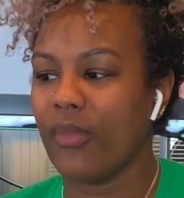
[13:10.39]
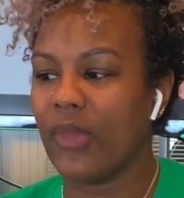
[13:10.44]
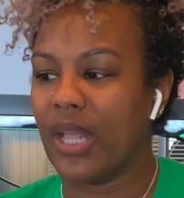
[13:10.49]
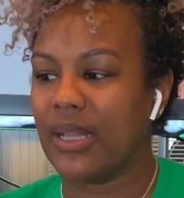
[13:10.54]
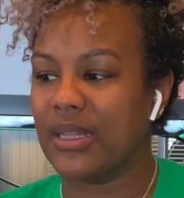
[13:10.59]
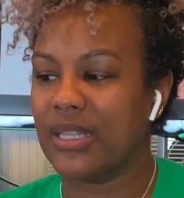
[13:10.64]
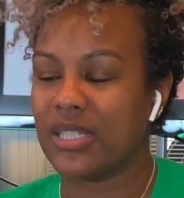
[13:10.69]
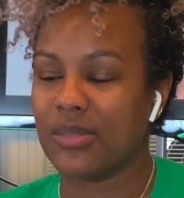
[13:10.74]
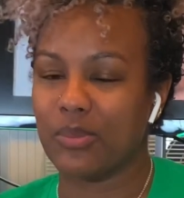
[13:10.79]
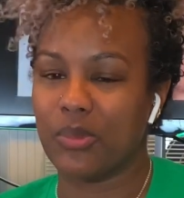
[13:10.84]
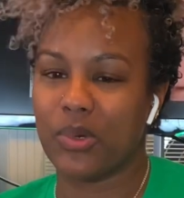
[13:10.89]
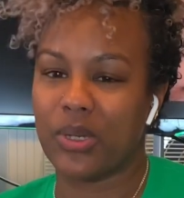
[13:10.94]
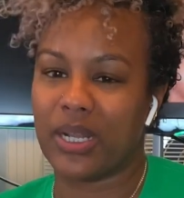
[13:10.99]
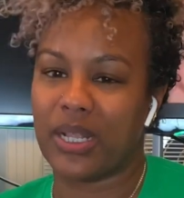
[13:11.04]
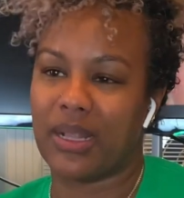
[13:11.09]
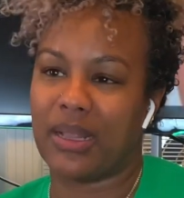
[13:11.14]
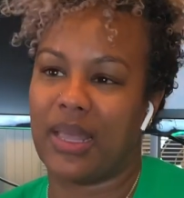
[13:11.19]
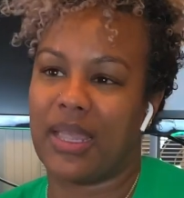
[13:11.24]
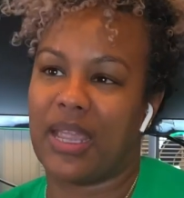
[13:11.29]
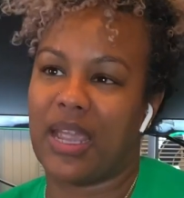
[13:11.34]
this morning
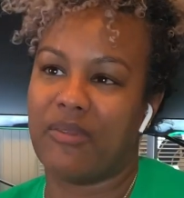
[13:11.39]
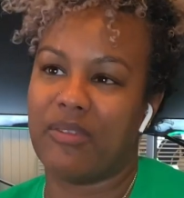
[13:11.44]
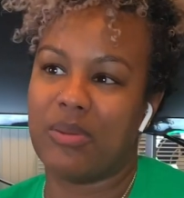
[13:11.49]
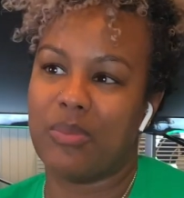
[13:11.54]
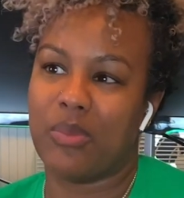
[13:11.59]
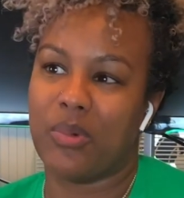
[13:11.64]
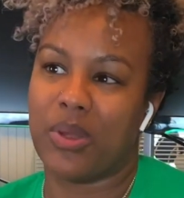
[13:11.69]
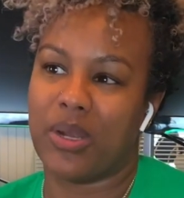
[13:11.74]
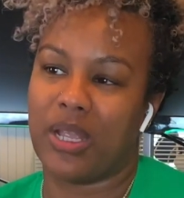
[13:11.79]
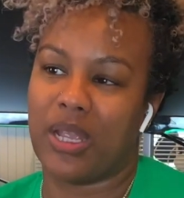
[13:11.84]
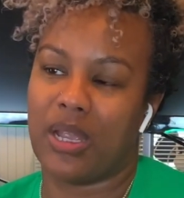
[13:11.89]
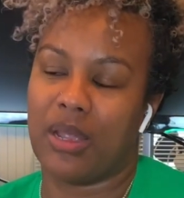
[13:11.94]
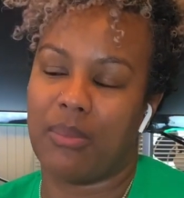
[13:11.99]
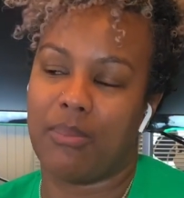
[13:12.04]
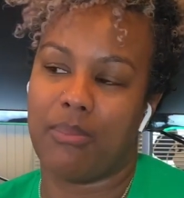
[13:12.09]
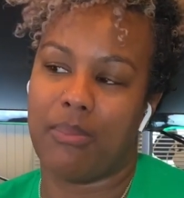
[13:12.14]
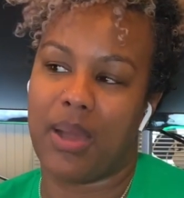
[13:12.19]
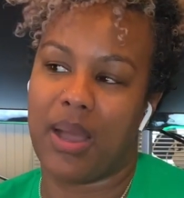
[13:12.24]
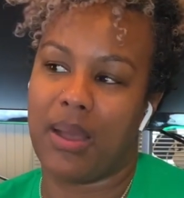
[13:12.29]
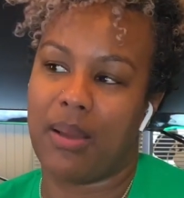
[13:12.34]
like every morning
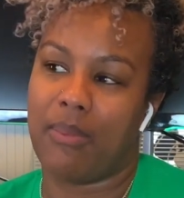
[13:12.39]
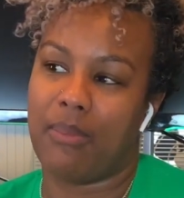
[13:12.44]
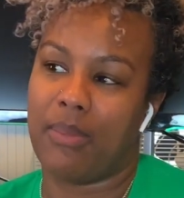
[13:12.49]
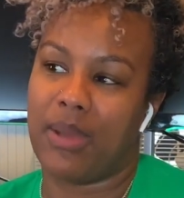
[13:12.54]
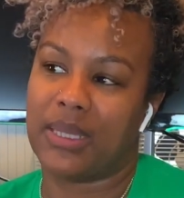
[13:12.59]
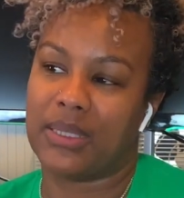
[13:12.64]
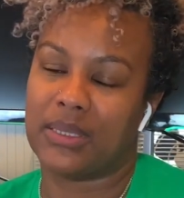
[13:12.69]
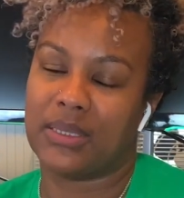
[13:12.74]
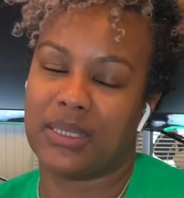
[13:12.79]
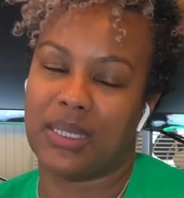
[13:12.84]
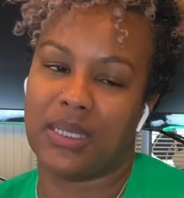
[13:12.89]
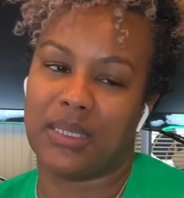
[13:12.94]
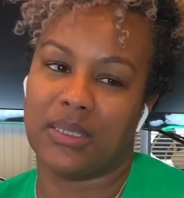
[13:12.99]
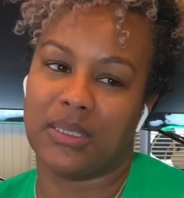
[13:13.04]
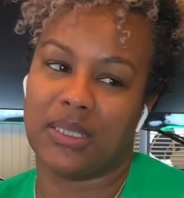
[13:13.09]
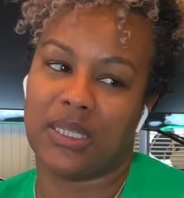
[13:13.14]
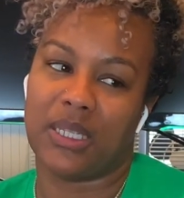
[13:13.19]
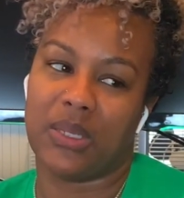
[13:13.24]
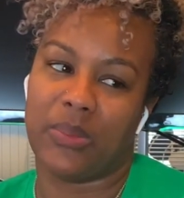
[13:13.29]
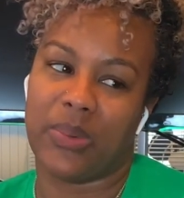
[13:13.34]
my my son
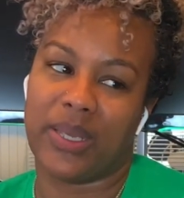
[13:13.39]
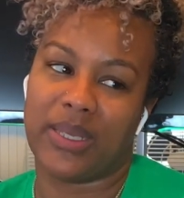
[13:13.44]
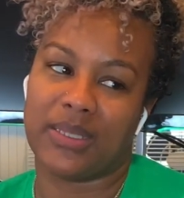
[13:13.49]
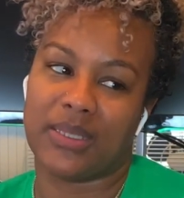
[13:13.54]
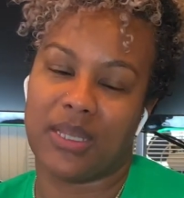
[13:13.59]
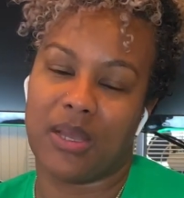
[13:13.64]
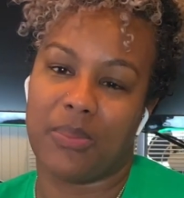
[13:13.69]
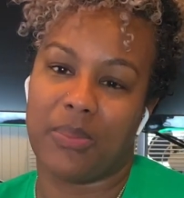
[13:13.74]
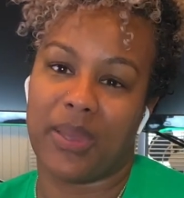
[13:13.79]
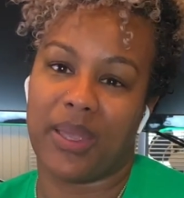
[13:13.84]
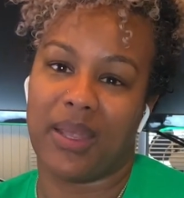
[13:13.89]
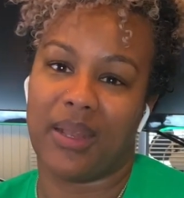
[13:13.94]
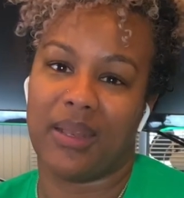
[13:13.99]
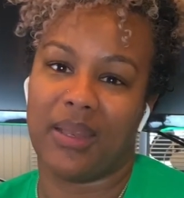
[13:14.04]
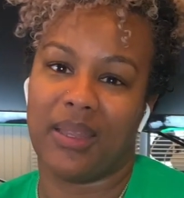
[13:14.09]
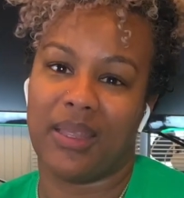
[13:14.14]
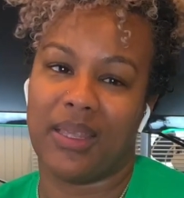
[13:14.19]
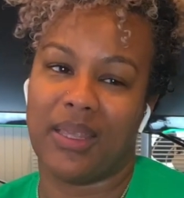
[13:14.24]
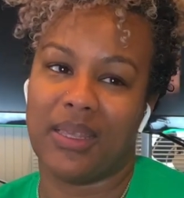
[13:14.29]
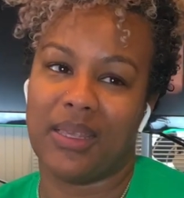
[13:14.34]
he wakes up and
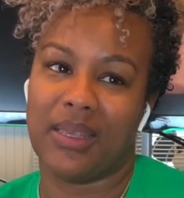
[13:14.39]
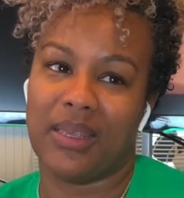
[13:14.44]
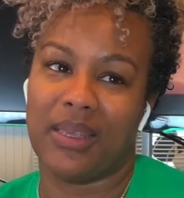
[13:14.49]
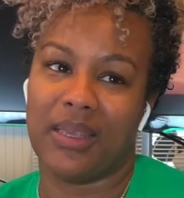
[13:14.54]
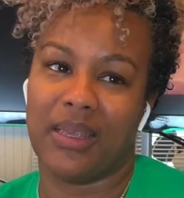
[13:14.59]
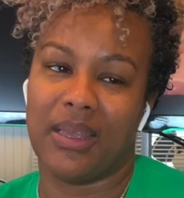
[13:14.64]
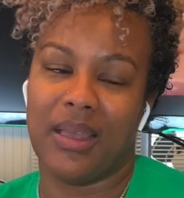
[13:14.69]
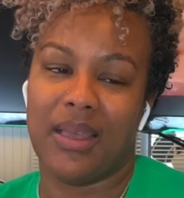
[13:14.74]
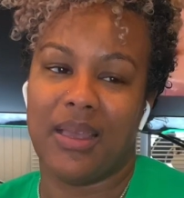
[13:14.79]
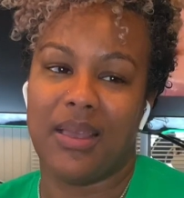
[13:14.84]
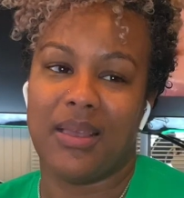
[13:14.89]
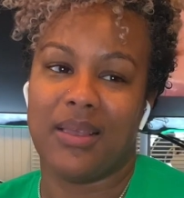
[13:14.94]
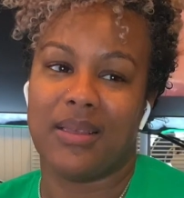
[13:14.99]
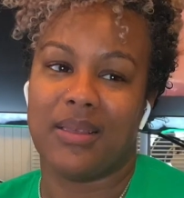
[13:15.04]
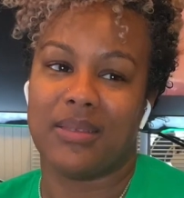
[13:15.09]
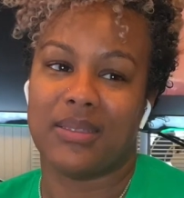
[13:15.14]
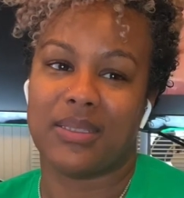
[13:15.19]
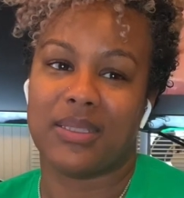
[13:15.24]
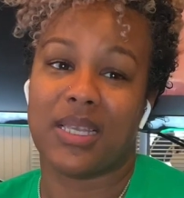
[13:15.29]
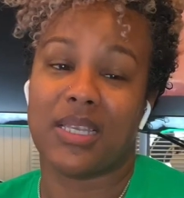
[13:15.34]
he
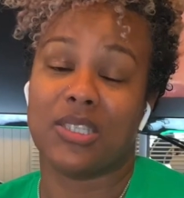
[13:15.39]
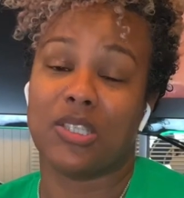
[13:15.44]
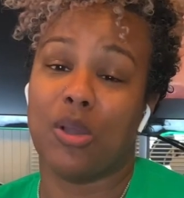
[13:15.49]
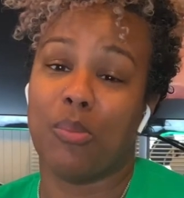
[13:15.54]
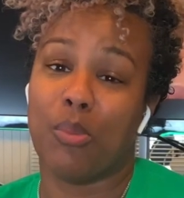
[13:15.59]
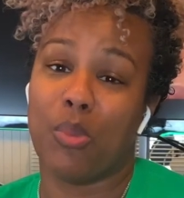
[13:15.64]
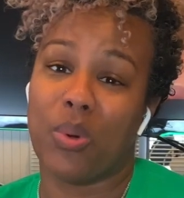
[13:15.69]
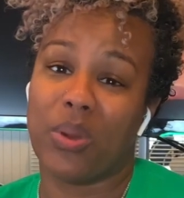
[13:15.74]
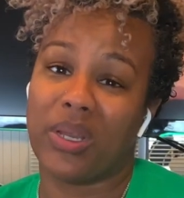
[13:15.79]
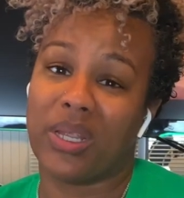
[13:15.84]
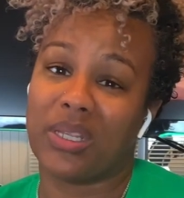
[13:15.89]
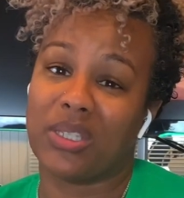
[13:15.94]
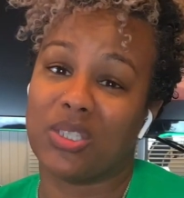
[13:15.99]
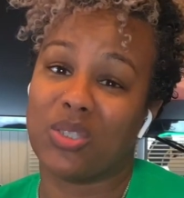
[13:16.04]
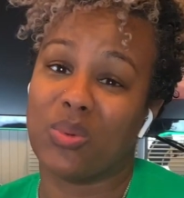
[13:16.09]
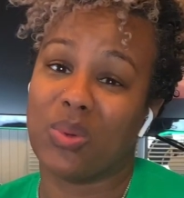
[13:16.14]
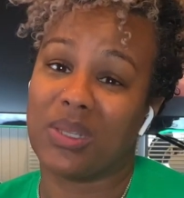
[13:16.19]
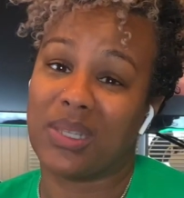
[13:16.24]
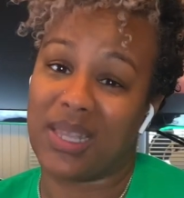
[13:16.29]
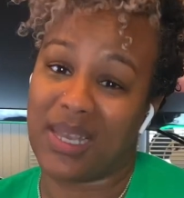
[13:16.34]
says good morning
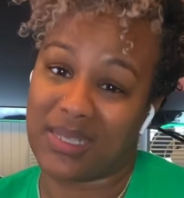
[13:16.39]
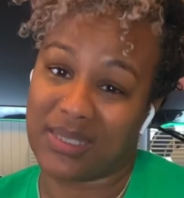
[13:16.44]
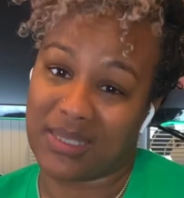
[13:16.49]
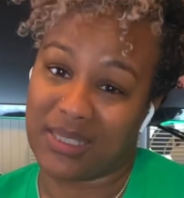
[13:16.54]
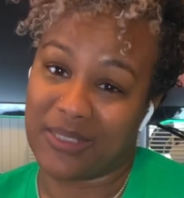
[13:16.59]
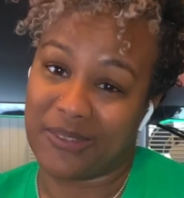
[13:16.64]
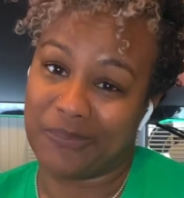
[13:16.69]
to alexa